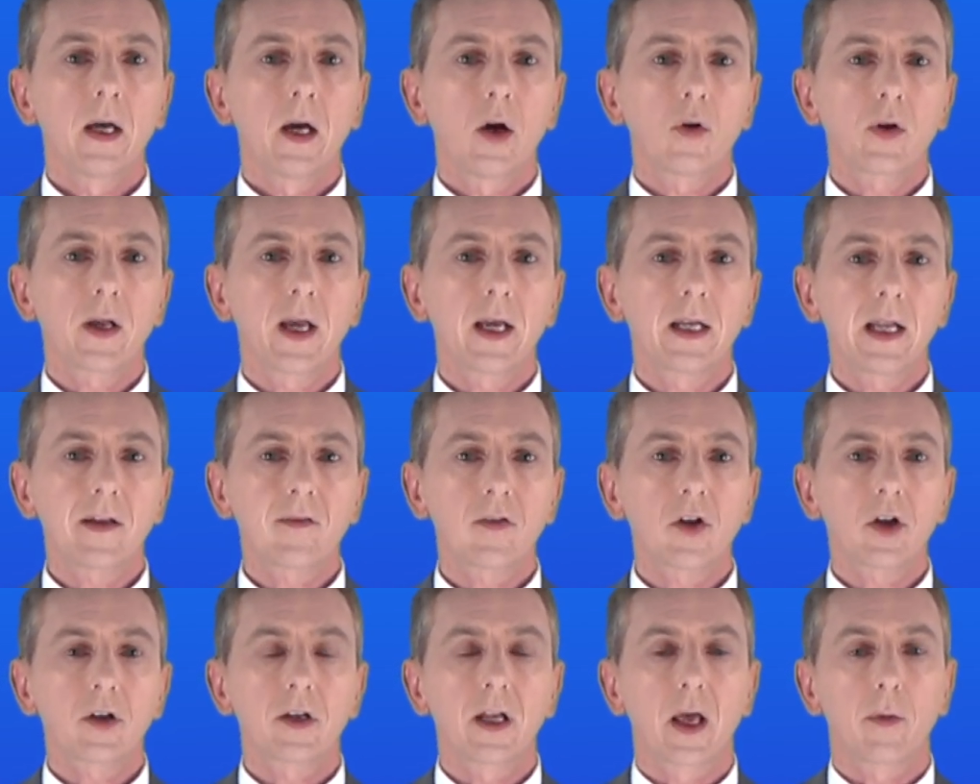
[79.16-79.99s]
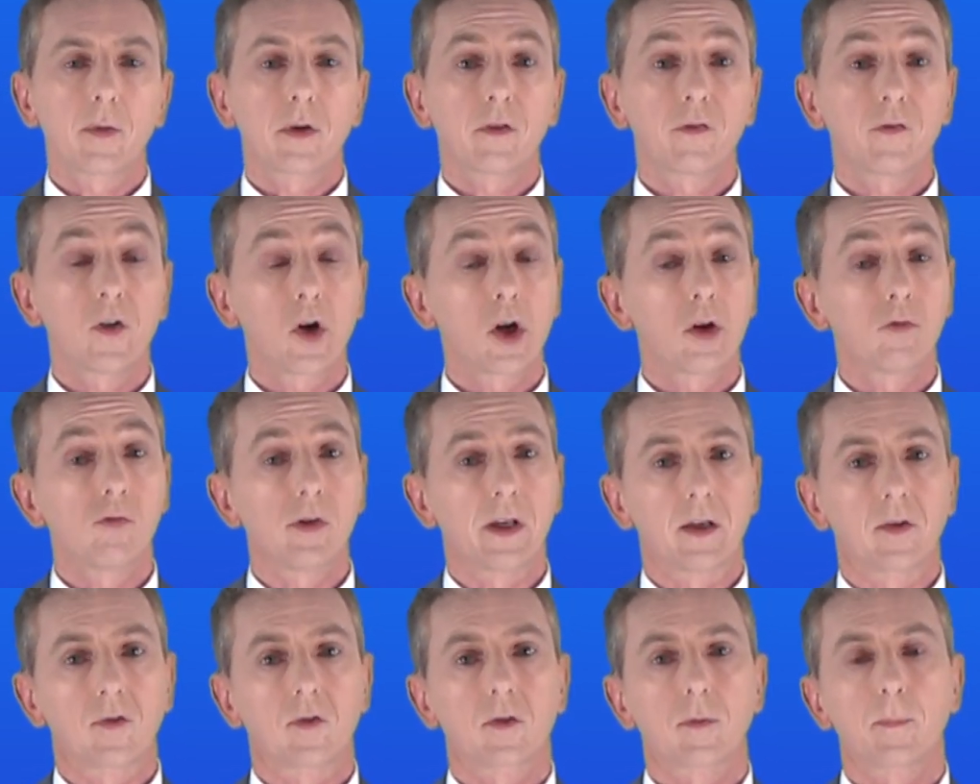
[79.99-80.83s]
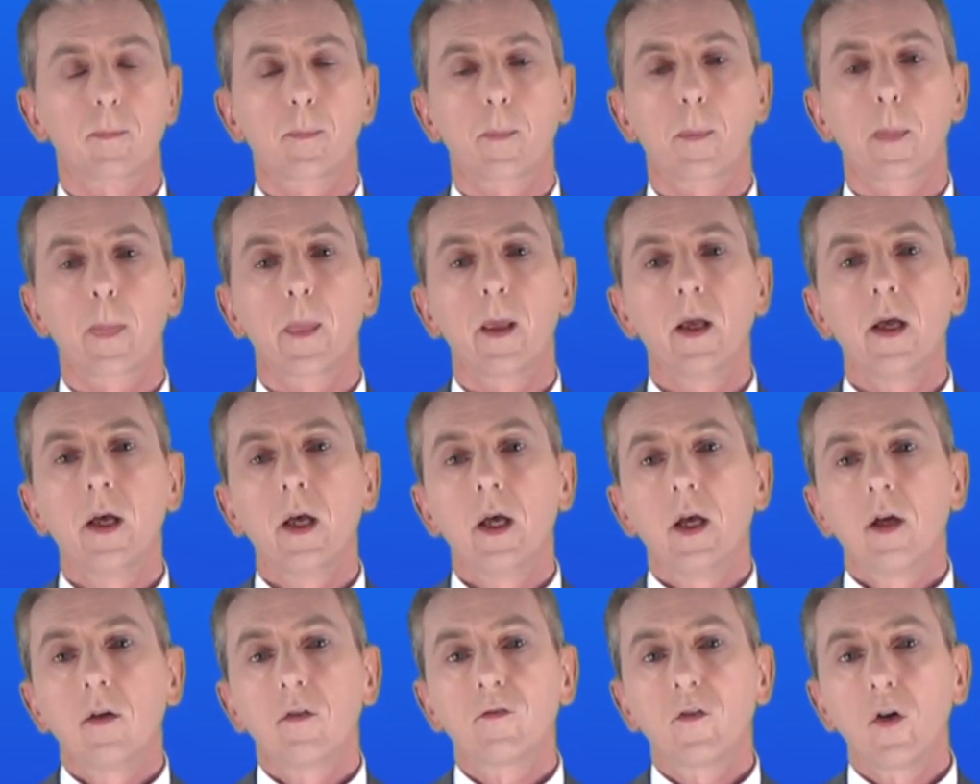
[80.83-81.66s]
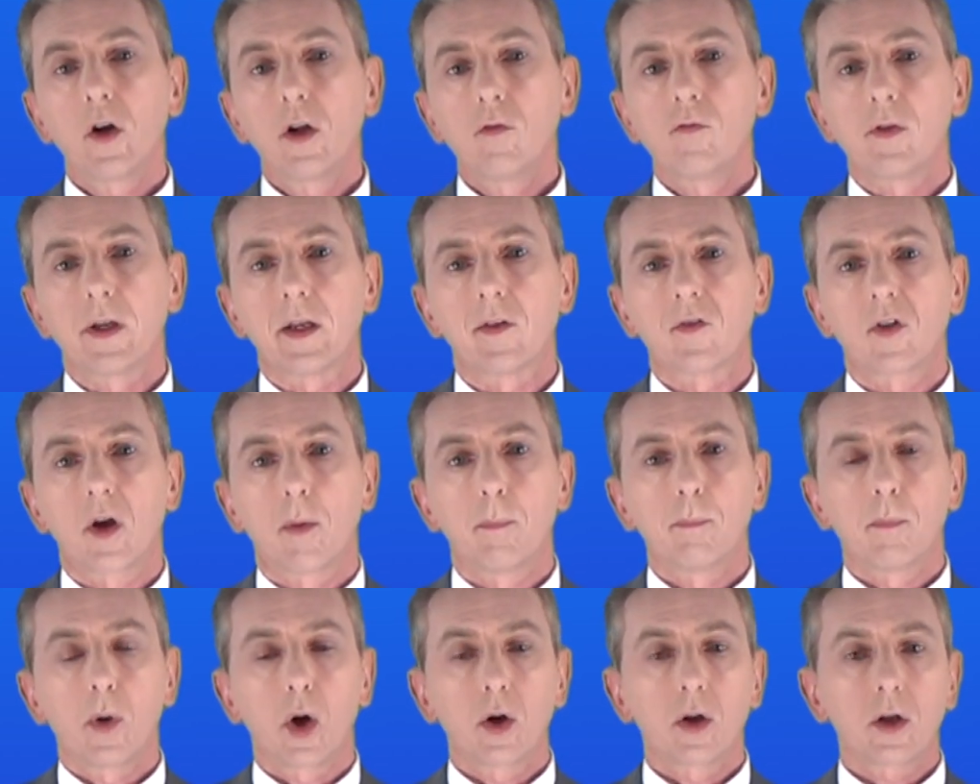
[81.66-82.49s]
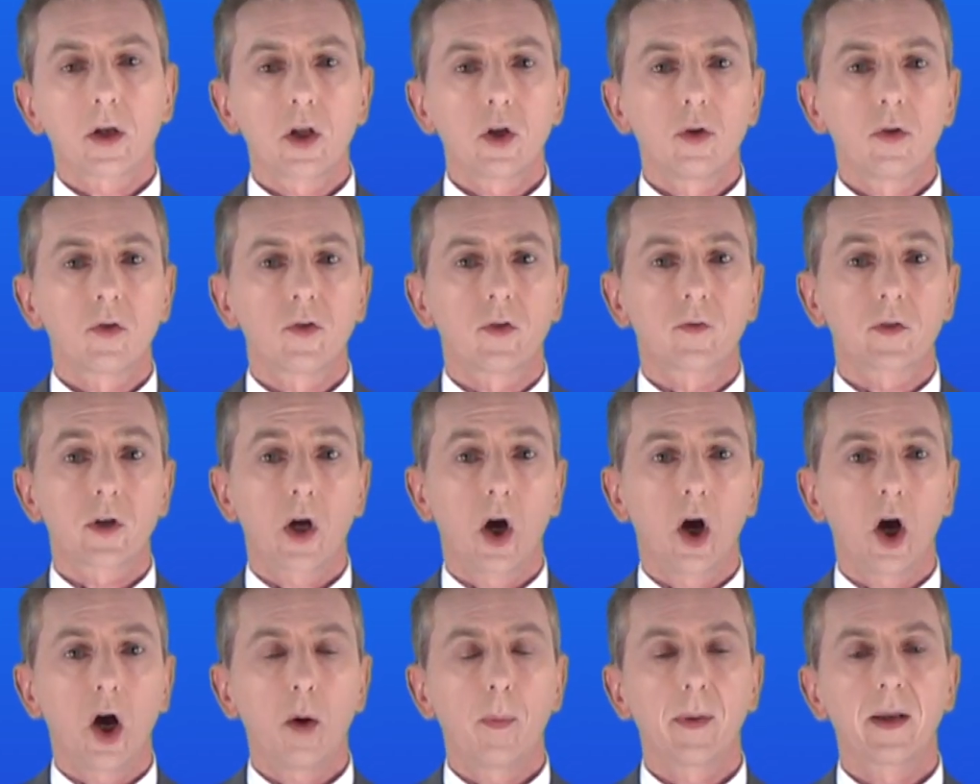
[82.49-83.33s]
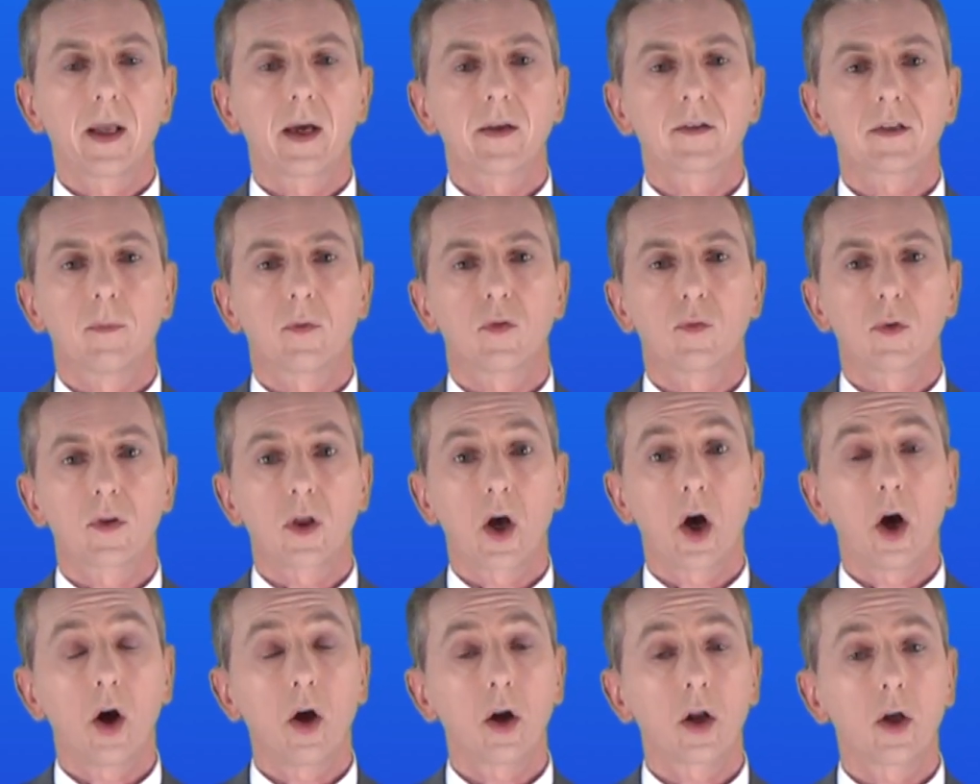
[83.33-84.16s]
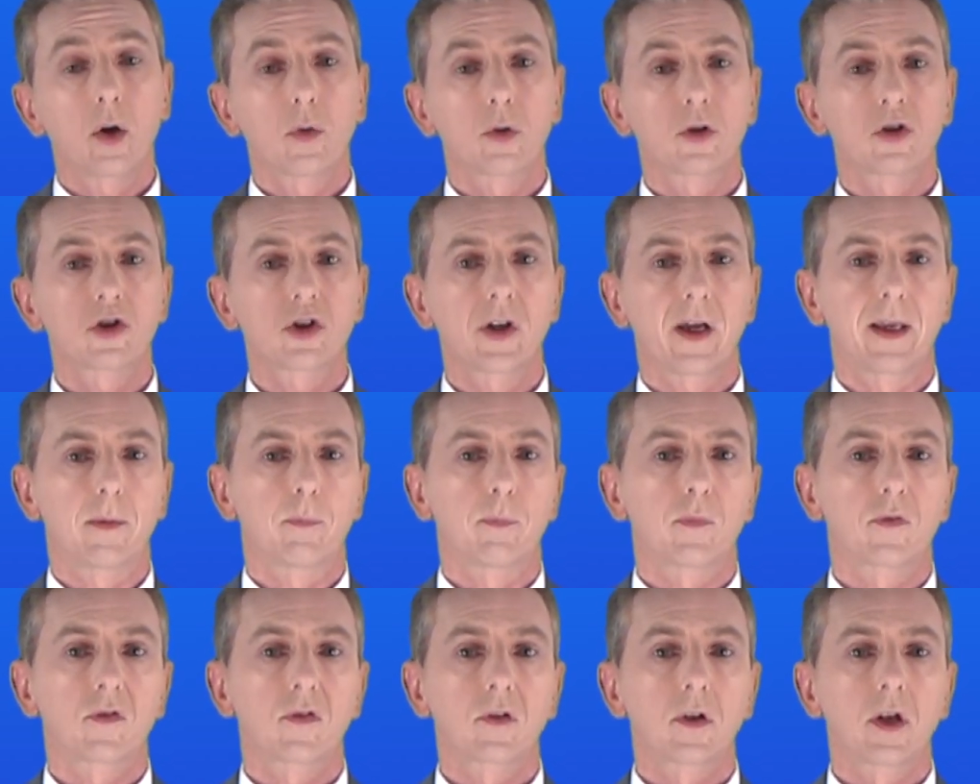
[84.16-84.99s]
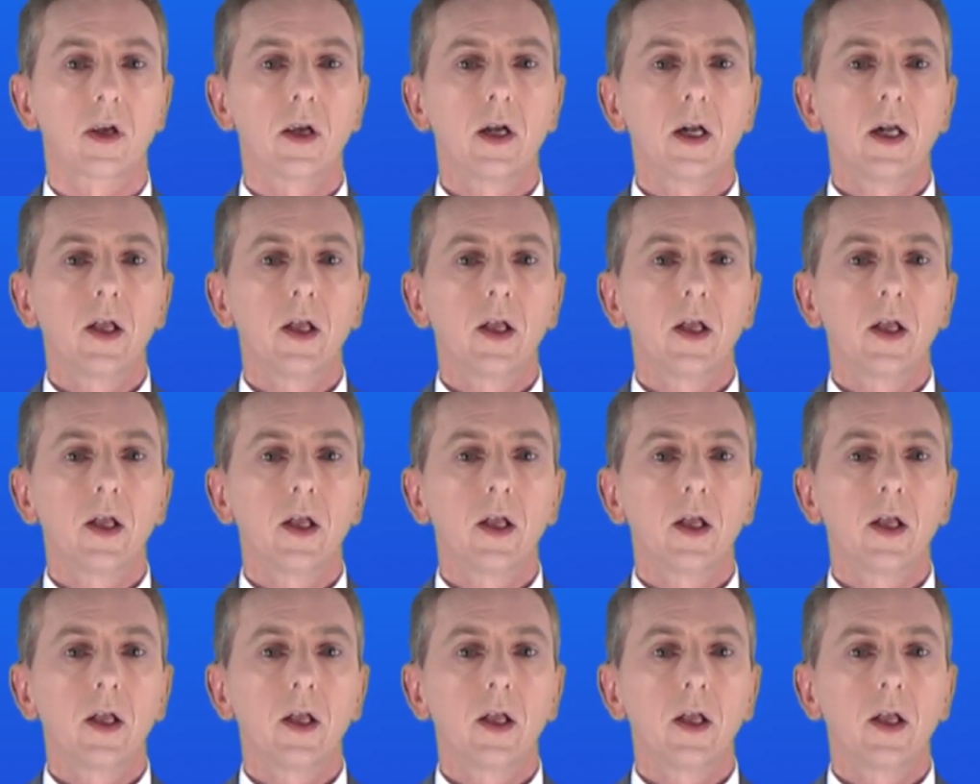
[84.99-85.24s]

Okay, let's look now at fullerenes. Fullerenes are molecules of carbon atoms with hollow shapes.